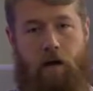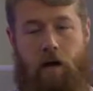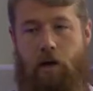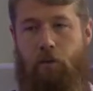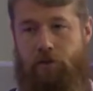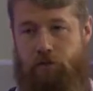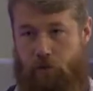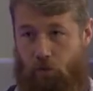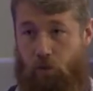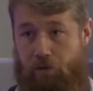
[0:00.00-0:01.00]
I want to
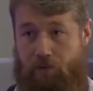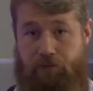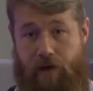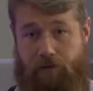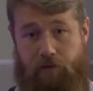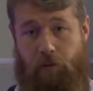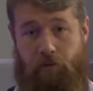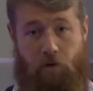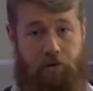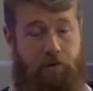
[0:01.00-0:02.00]
record the fact that
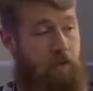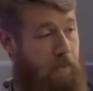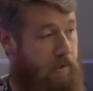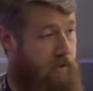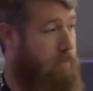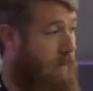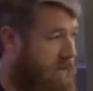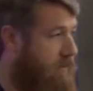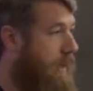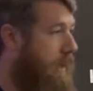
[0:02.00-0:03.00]
someone called into me. This is my
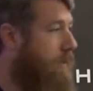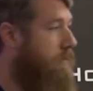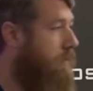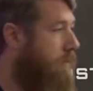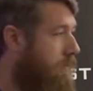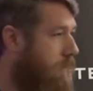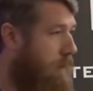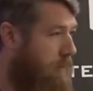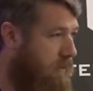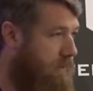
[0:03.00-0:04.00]
state that
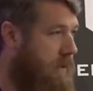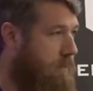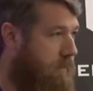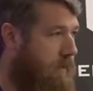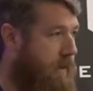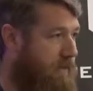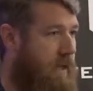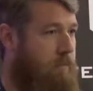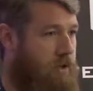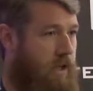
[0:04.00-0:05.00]
I'm going to feed my finite
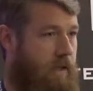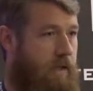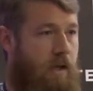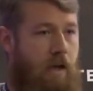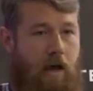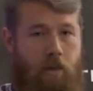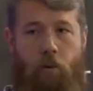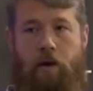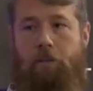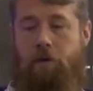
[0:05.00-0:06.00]
state machine. And the
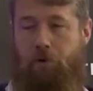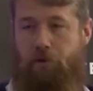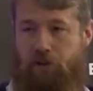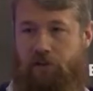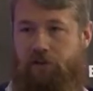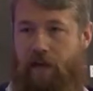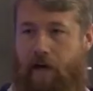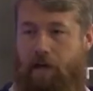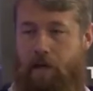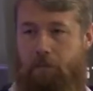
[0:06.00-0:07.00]
way I'm going to persist
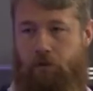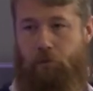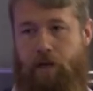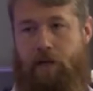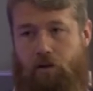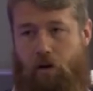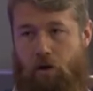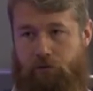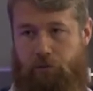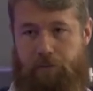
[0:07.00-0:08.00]
that in between
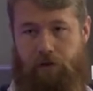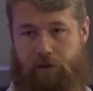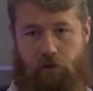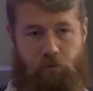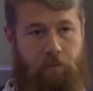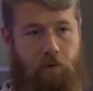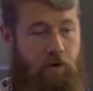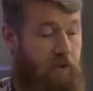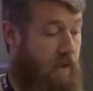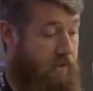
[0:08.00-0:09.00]
calls from Telnyx's
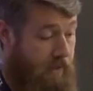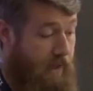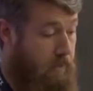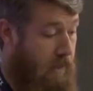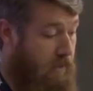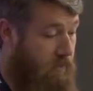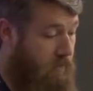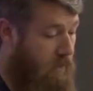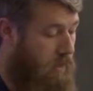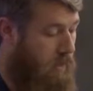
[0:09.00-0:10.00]
webhook is in the
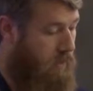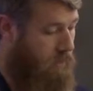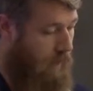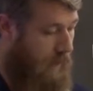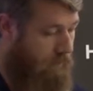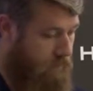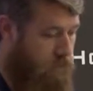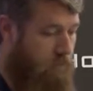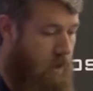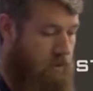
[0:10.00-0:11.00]
database. So I have
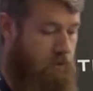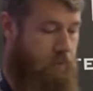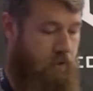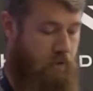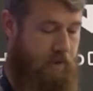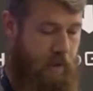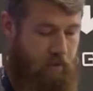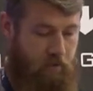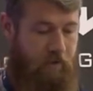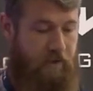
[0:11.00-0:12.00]
two models which are
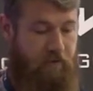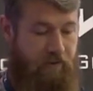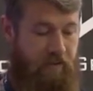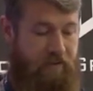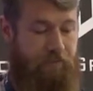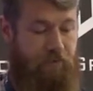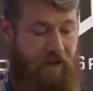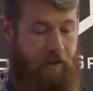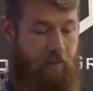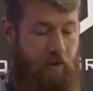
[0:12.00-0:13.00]
identical in everything except for
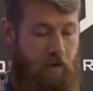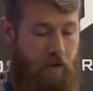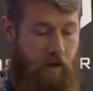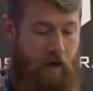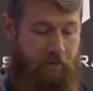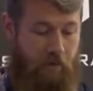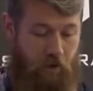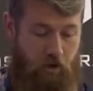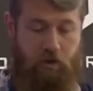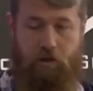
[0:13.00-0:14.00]
name. I have my
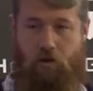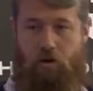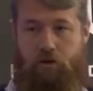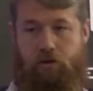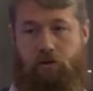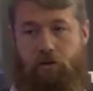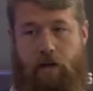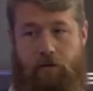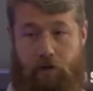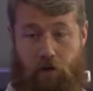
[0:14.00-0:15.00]
current call,
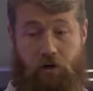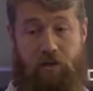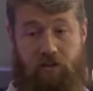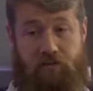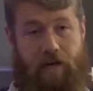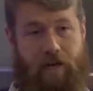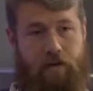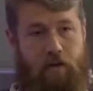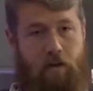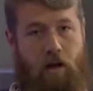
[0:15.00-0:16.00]
I have my current
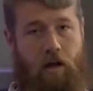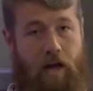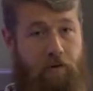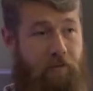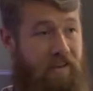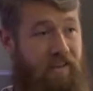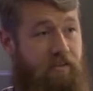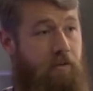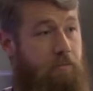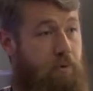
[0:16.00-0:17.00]
state, and I have my
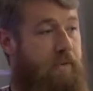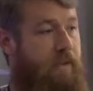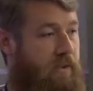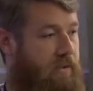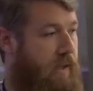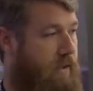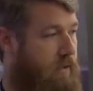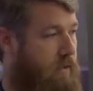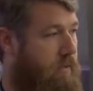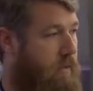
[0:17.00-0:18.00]
list of previous
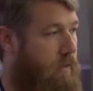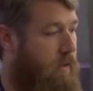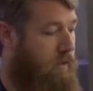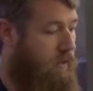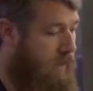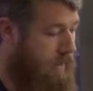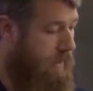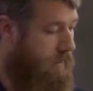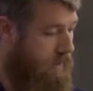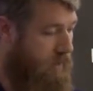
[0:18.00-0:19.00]
states. So the
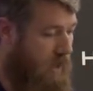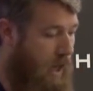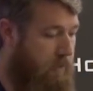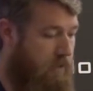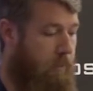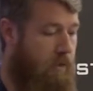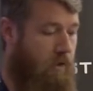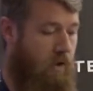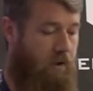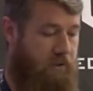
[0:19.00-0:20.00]
idea is every time someone
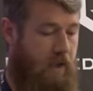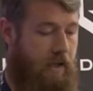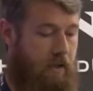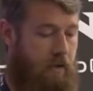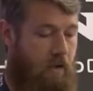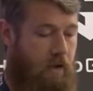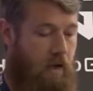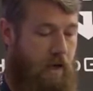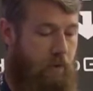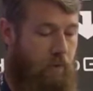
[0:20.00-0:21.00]
calls in,
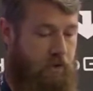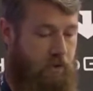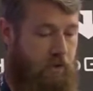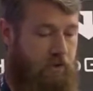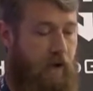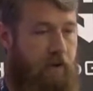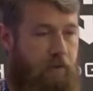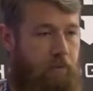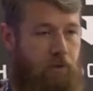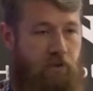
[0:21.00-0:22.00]
I want to assign
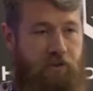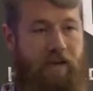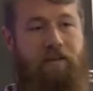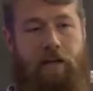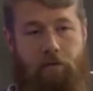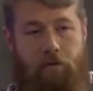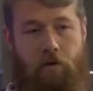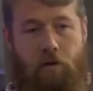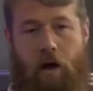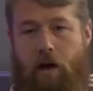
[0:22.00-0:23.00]
some sort of state label.
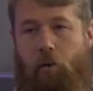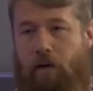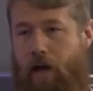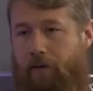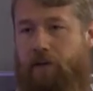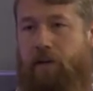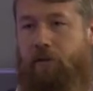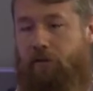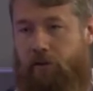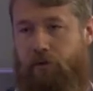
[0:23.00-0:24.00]
I don't want to have to
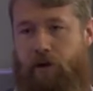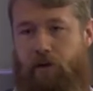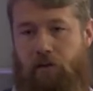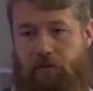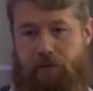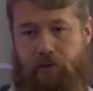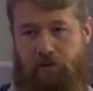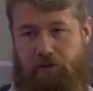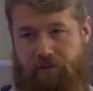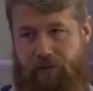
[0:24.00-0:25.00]
necessarily read all the
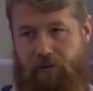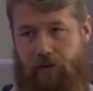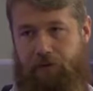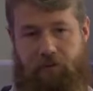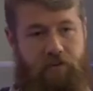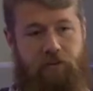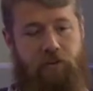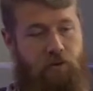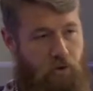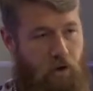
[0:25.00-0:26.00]
fields to figure out that this is
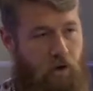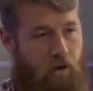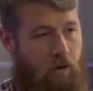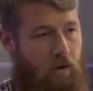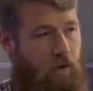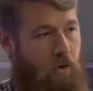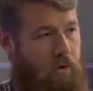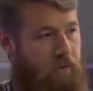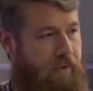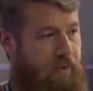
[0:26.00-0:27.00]
a new call,
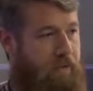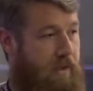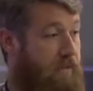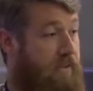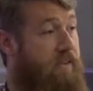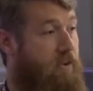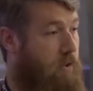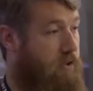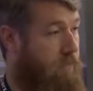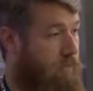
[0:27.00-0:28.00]
or to figure out that I've seen this
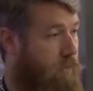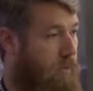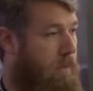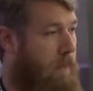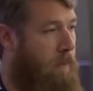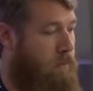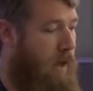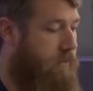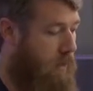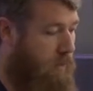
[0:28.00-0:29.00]
person before.
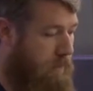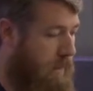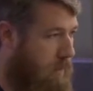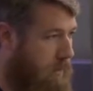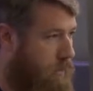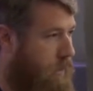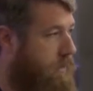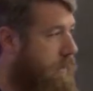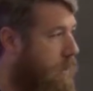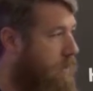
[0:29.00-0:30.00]
Rather, I want to be able to
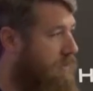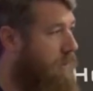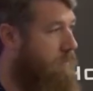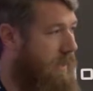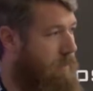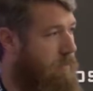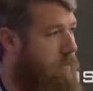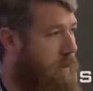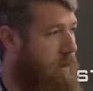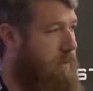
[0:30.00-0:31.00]
quickly go to some
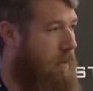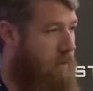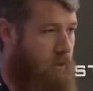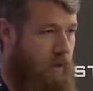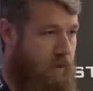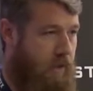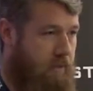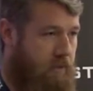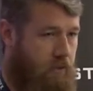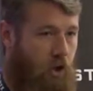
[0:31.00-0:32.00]
label. I want to be able to quickly
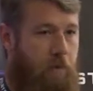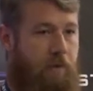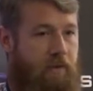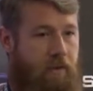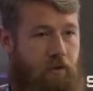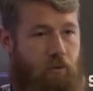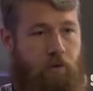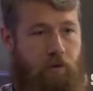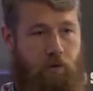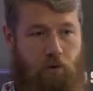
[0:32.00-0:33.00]
determine that this is
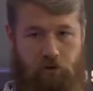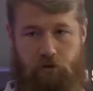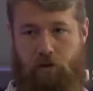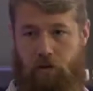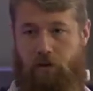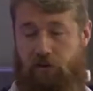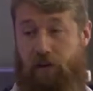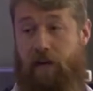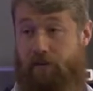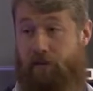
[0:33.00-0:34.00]
one of those
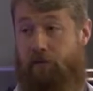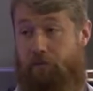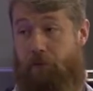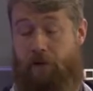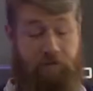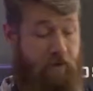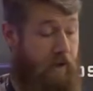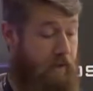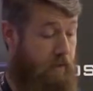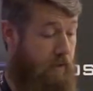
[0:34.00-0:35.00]
states that I've predefined.